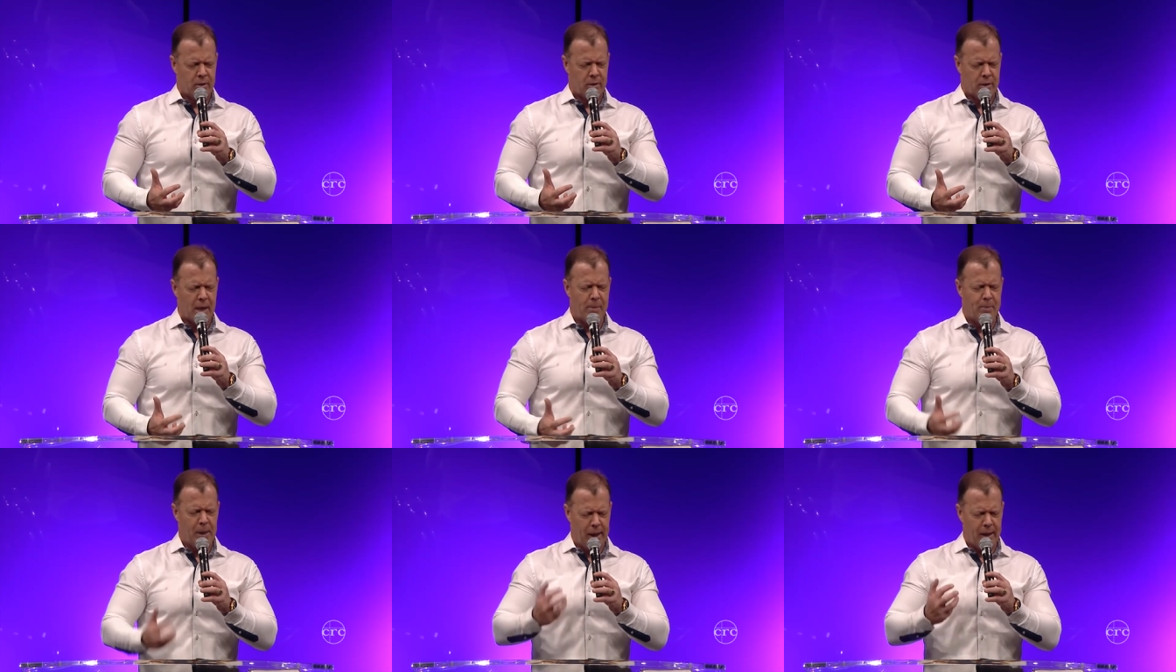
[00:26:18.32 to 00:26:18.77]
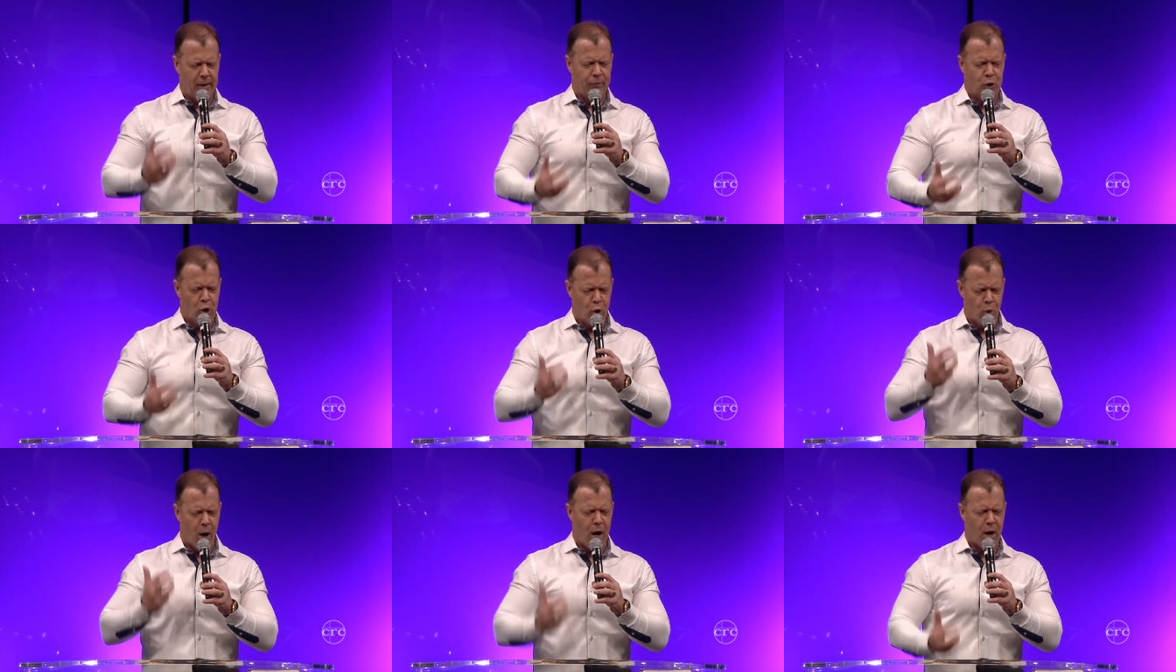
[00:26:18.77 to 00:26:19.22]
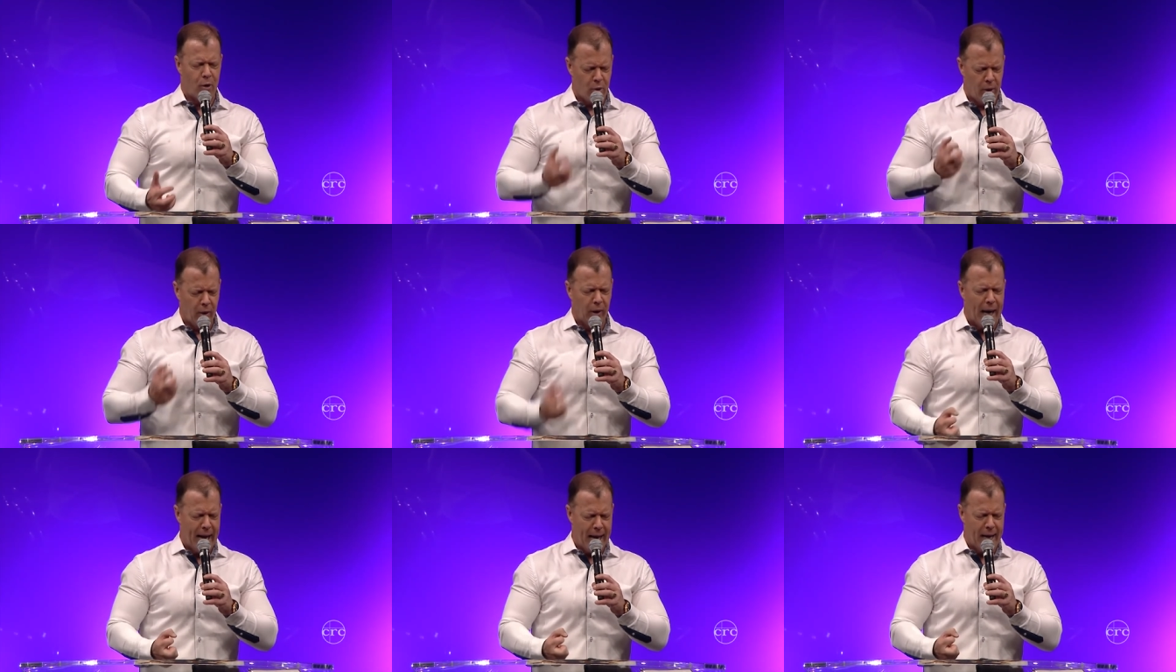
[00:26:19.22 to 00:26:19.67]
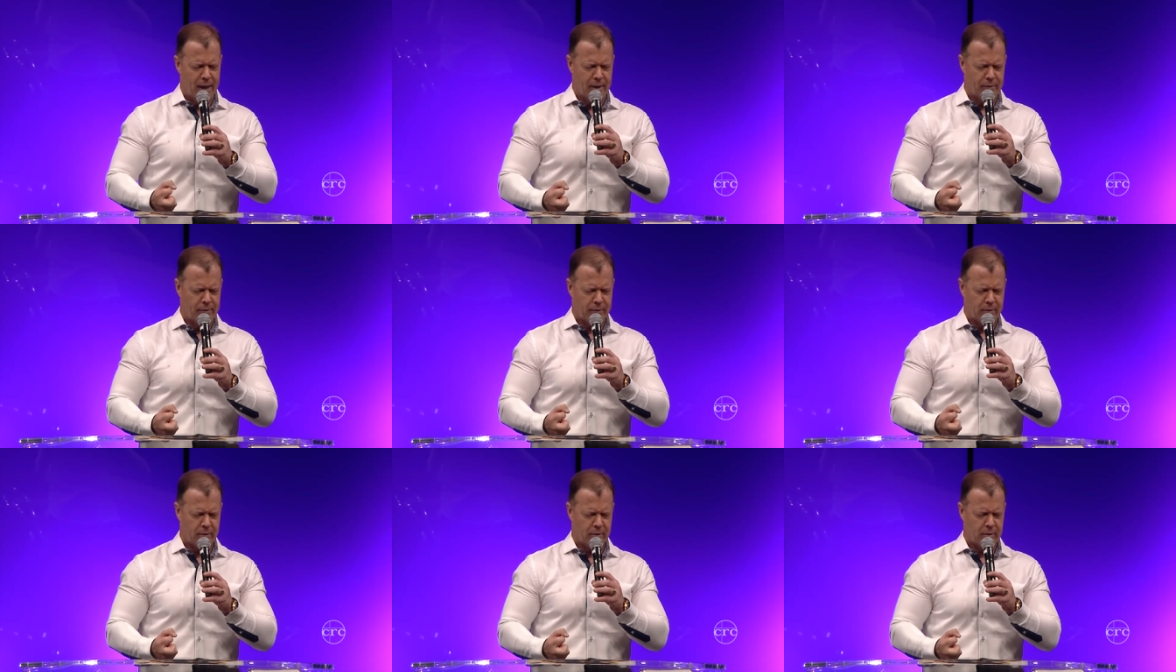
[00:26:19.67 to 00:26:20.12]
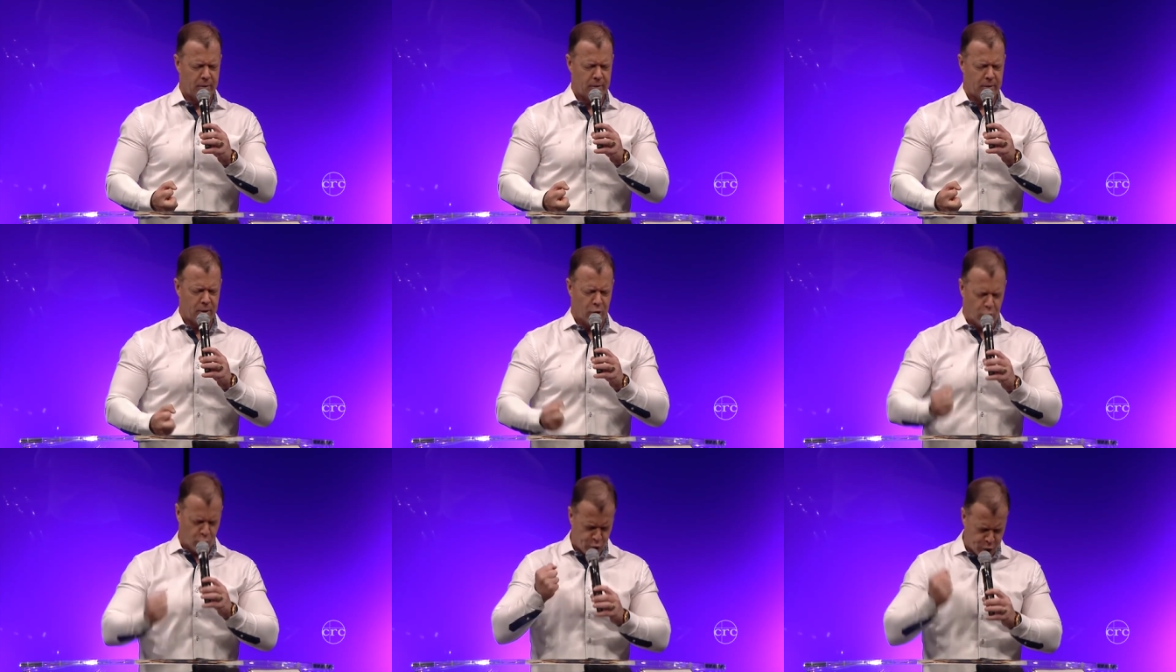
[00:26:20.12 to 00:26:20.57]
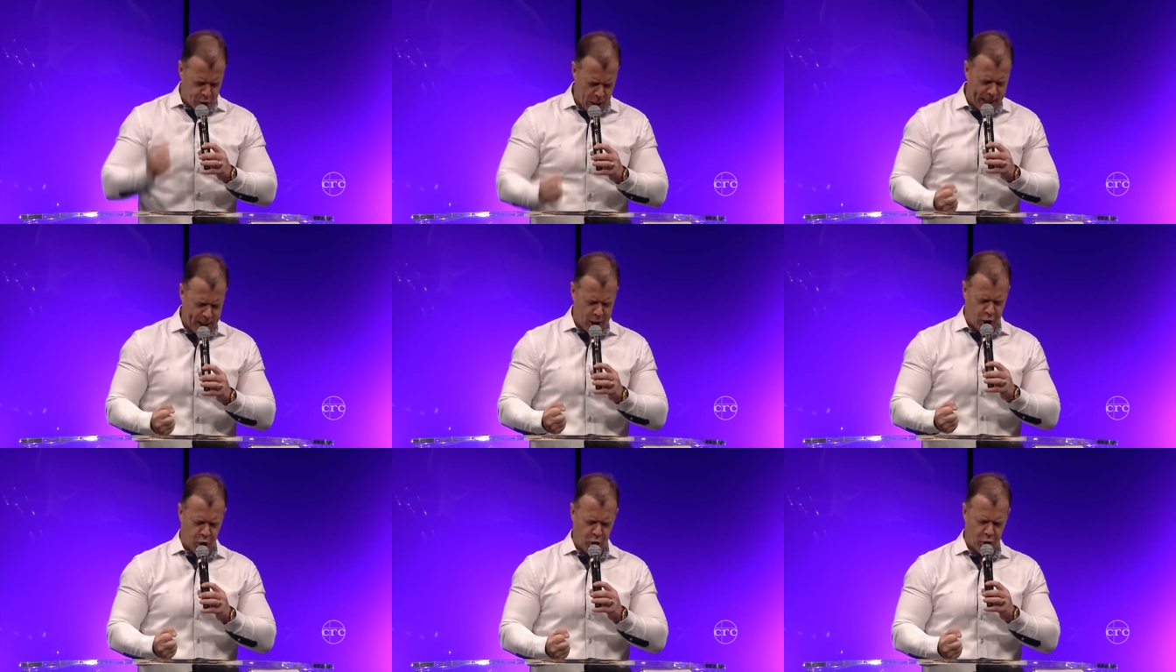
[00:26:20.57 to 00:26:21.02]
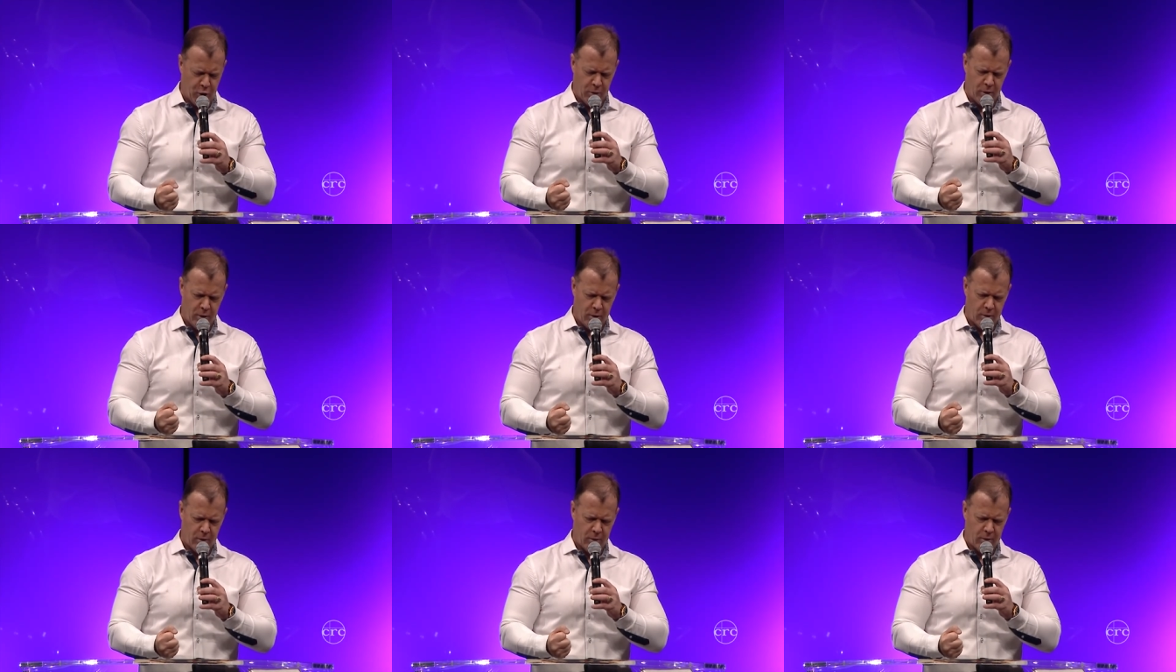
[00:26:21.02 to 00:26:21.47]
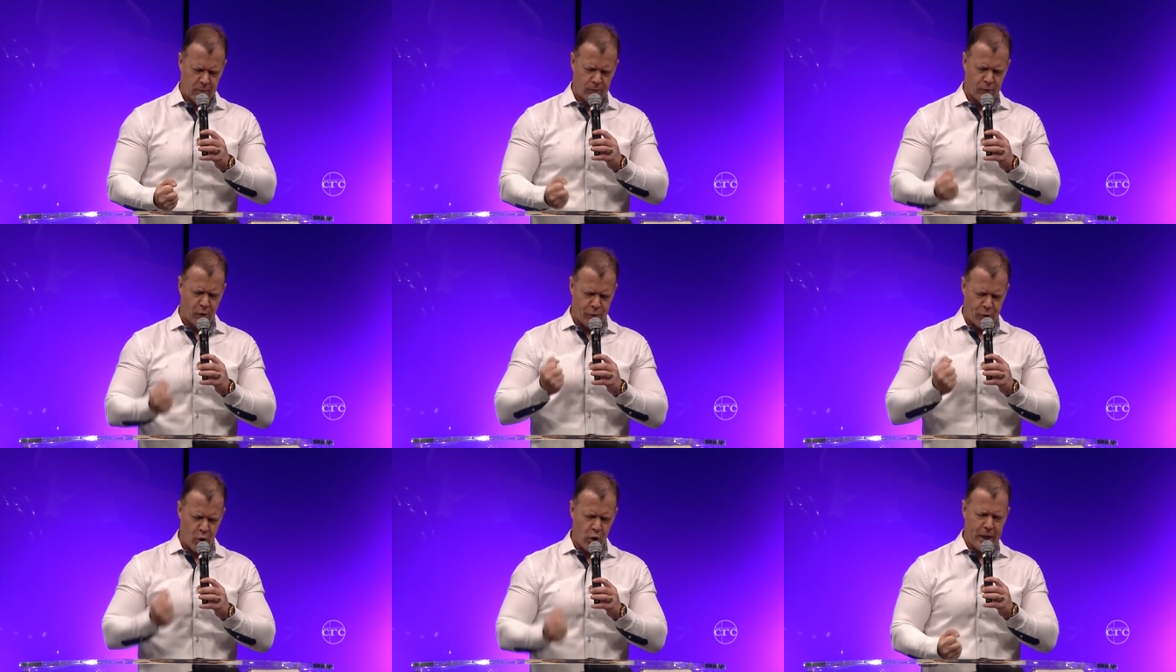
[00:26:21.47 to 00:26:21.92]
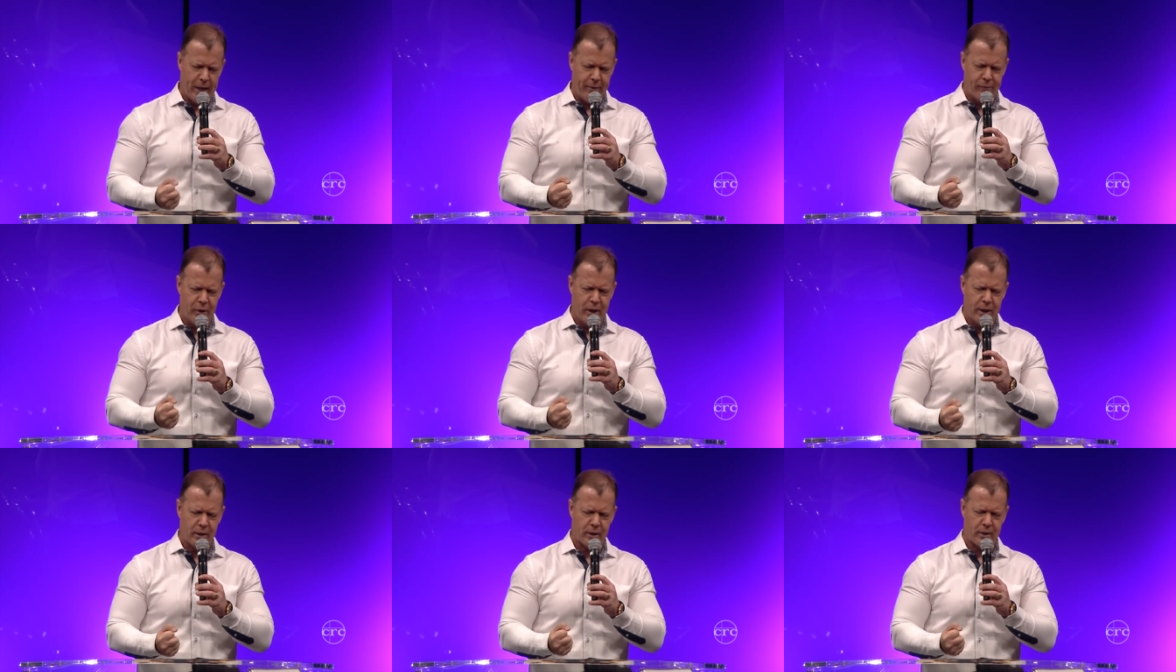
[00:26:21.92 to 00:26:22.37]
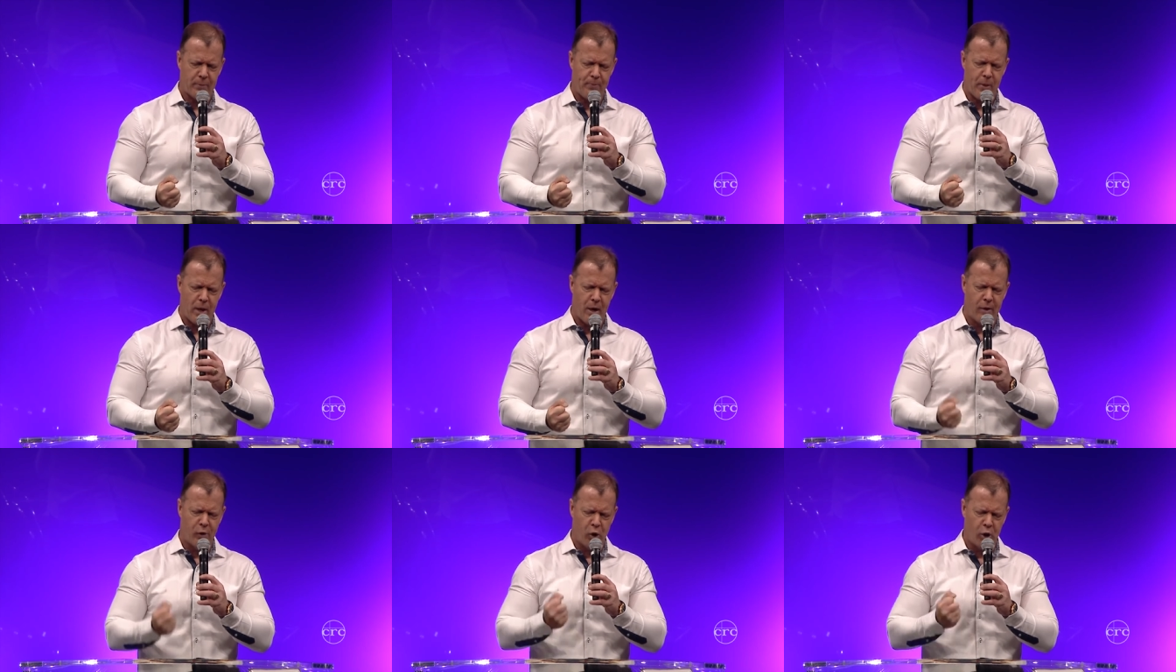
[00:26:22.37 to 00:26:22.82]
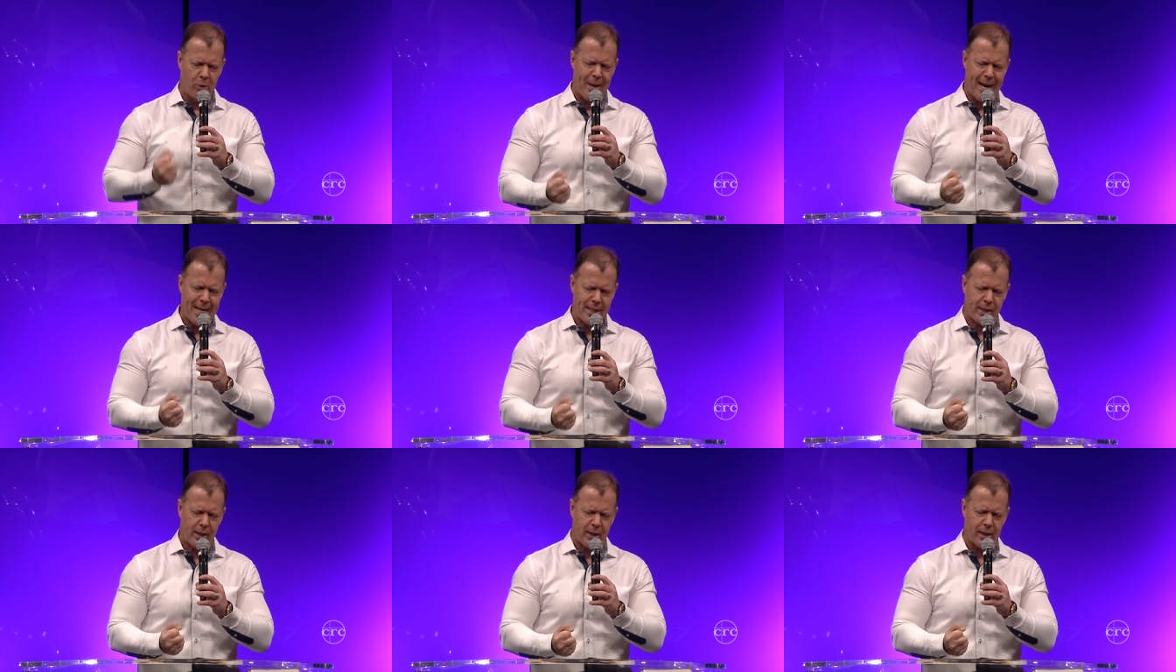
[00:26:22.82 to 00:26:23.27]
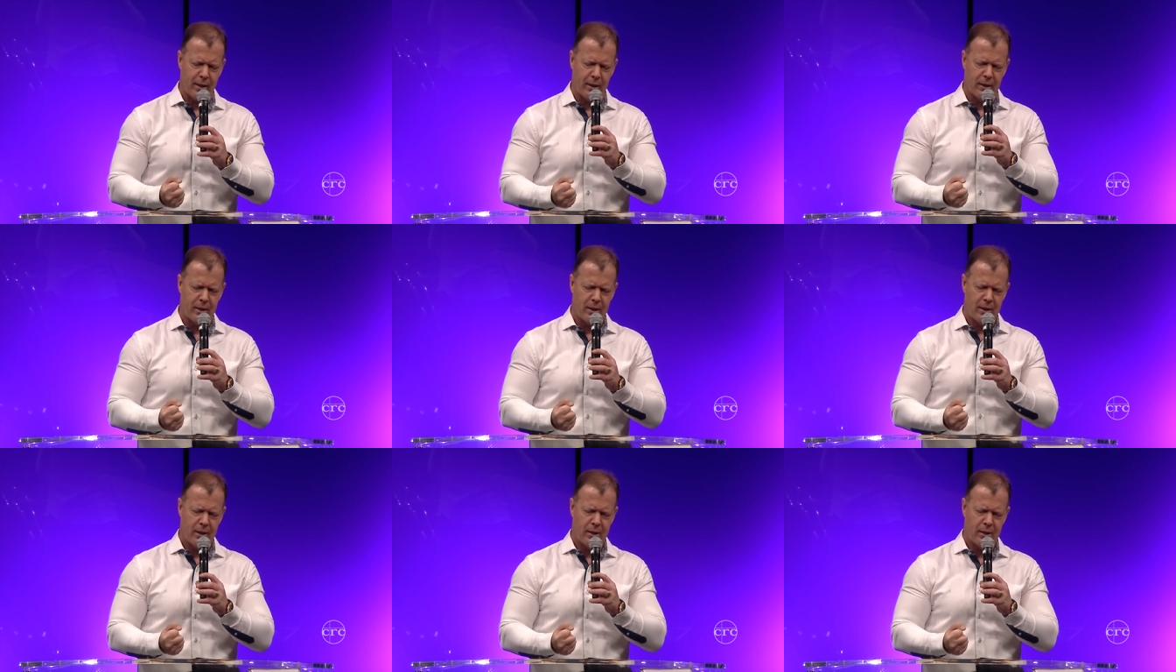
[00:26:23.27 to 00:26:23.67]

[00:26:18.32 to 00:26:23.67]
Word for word: I believe you are alive. Thank you for forgiveness of all my sin.